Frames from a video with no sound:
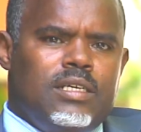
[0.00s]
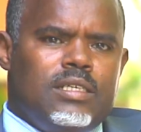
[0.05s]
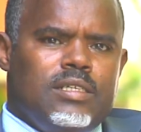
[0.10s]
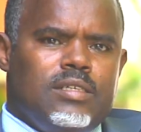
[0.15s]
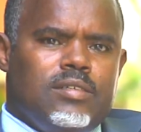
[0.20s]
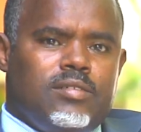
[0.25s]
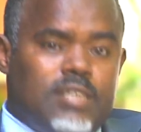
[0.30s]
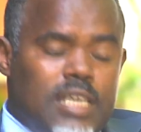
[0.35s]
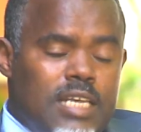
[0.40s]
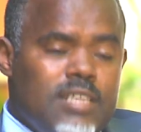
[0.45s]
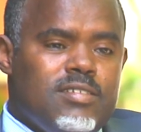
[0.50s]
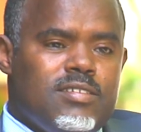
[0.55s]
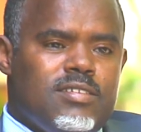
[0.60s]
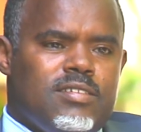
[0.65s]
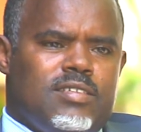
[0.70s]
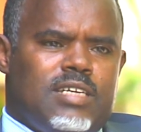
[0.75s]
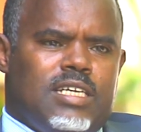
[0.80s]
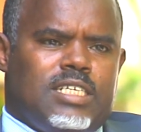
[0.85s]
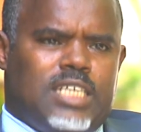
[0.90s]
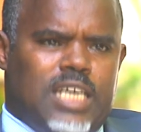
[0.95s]
Since
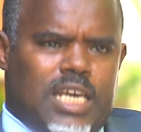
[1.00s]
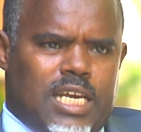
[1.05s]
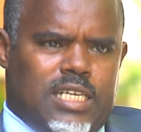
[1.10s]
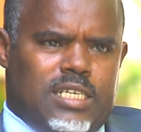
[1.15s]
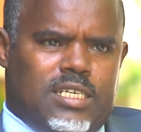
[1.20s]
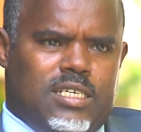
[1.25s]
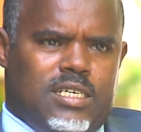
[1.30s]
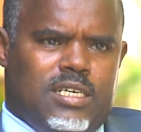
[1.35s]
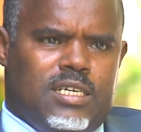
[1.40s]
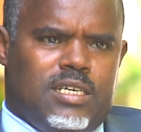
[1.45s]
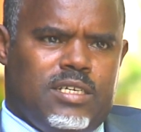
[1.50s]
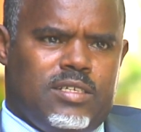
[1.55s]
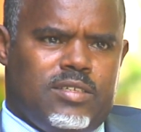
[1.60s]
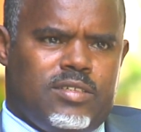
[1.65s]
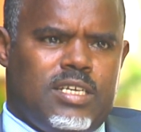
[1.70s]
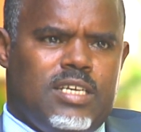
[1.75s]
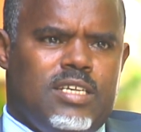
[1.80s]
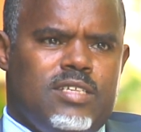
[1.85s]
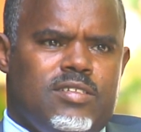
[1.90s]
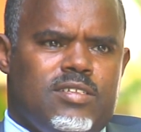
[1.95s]
the change,
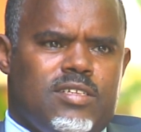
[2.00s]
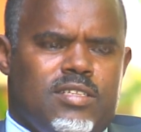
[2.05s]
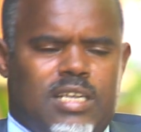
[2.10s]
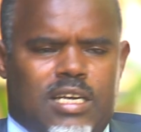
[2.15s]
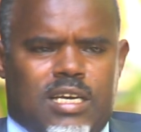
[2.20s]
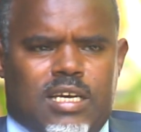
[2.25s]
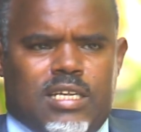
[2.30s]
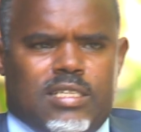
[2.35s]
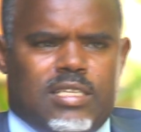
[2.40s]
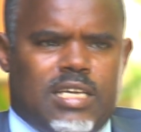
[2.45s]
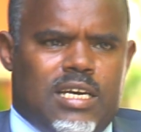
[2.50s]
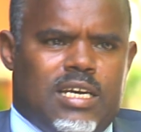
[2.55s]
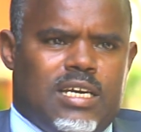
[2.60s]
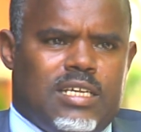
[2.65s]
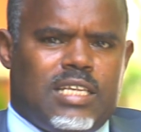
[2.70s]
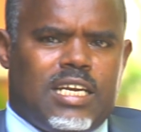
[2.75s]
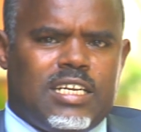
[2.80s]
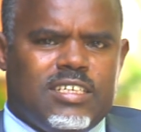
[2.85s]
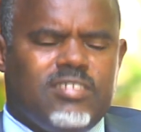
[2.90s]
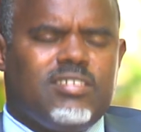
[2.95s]
since
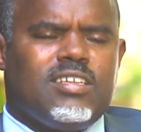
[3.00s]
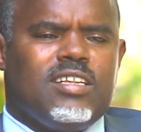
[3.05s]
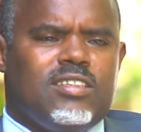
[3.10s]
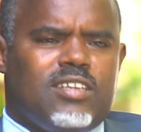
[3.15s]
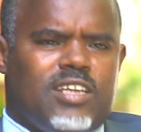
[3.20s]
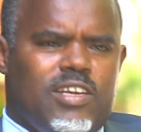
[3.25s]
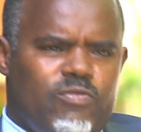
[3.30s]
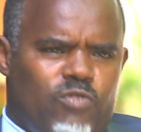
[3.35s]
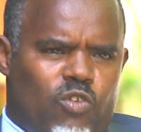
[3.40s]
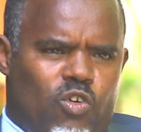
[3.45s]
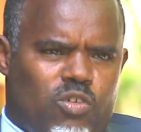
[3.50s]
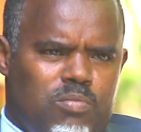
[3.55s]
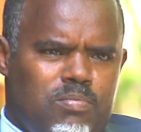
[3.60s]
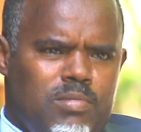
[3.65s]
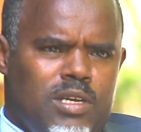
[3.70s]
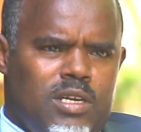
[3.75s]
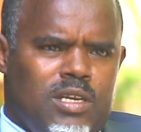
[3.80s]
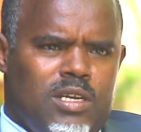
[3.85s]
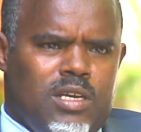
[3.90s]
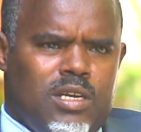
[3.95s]
the recent reform,
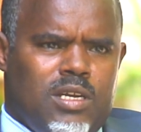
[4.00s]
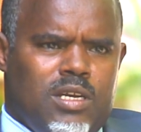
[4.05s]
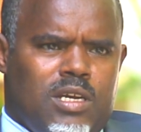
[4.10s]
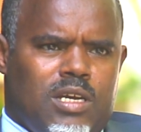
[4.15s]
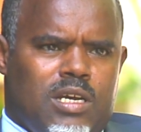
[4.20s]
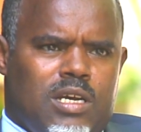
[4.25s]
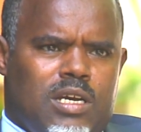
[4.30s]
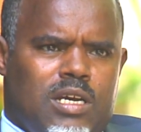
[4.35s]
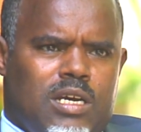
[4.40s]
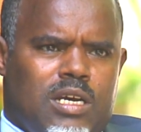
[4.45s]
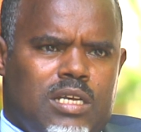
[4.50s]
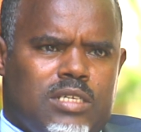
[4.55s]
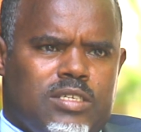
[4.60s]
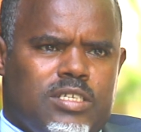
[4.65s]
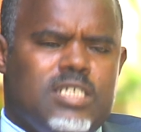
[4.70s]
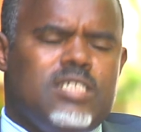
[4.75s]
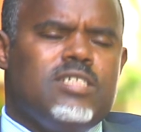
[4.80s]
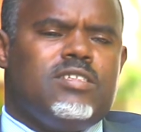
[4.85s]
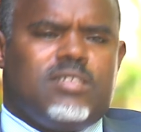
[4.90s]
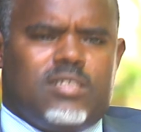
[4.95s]

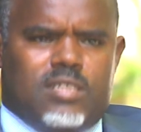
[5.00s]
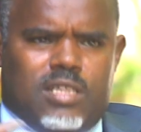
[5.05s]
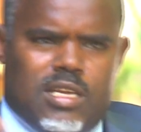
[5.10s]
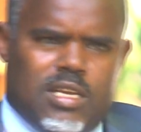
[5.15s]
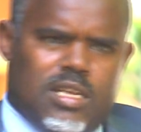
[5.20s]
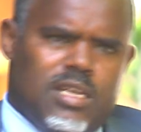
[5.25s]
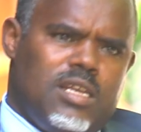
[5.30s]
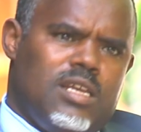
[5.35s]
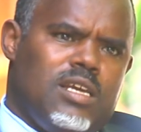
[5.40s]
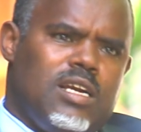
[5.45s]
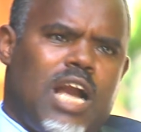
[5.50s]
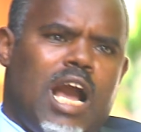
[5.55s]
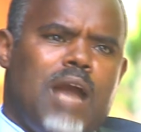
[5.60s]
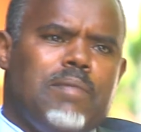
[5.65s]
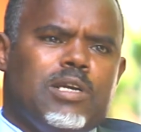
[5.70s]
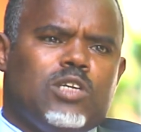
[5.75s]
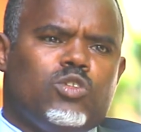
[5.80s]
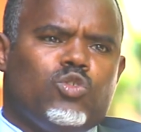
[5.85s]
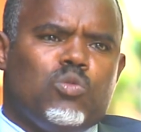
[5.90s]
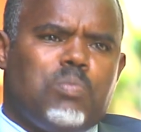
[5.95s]
since the
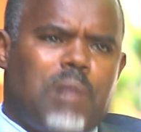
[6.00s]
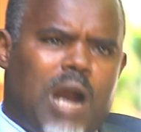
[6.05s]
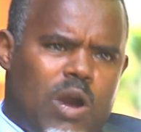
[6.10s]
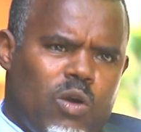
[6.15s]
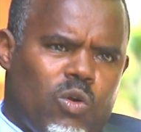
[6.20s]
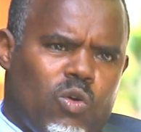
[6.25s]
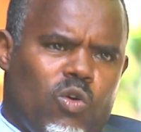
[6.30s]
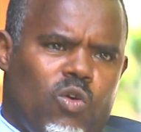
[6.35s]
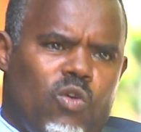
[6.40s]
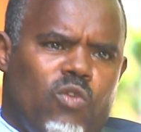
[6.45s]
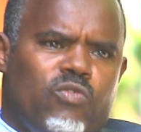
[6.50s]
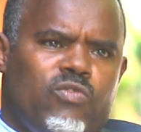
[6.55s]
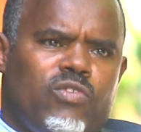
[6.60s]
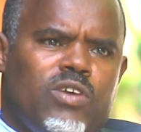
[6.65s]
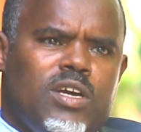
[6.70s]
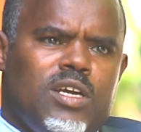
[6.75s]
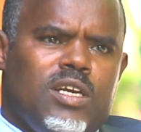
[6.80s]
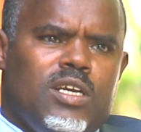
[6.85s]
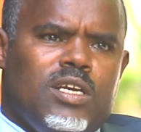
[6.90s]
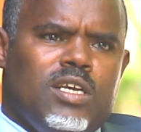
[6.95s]
coming to power of
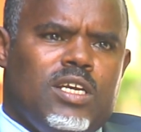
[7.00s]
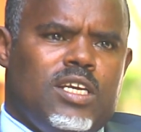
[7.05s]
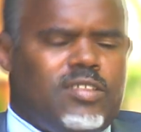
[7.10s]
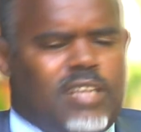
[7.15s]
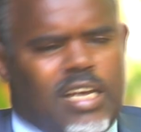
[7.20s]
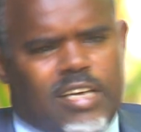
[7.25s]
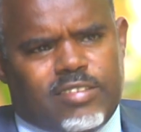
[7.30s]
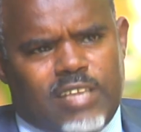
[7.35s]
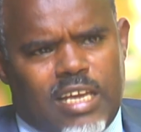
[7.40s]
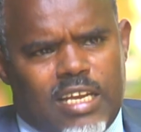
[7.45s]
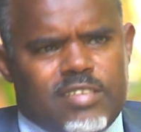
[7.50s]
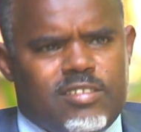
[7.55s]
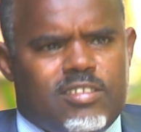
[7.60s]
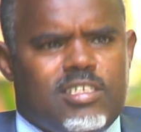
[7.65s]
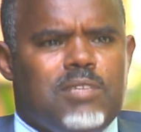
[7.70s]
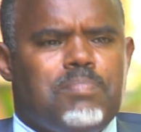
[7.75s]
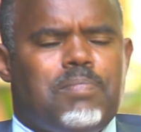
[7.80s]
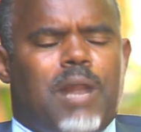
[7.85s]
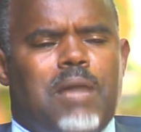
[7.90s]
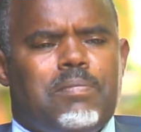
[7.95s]
His
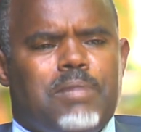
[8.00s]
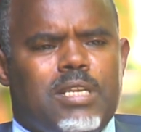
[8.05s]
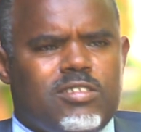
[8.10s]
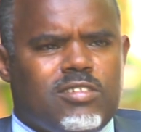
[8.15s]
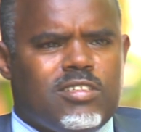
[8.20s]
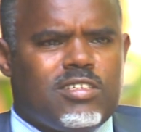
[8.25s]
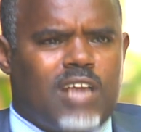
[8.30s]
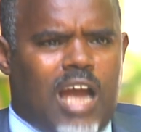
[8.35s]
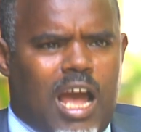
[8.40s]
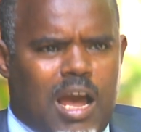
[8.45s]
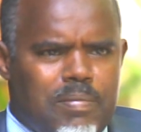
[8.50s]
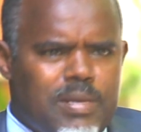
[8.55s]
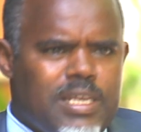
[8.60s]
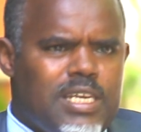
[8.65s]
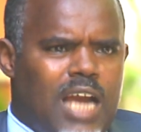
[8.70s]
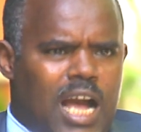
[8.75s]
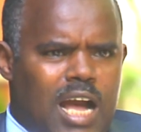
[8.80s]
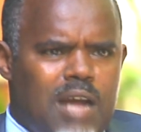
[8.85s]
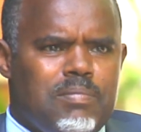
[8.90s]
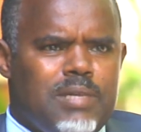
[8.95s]
Excellency Prime Minister Abiy
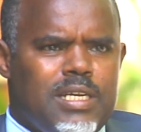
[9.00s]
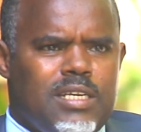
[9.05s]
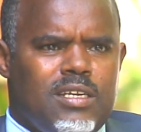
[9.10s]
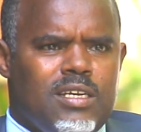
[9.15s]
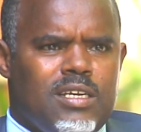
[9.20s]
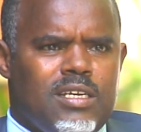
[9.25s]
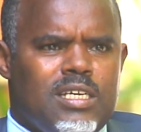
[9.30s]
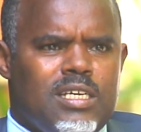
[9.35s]
Ahmed,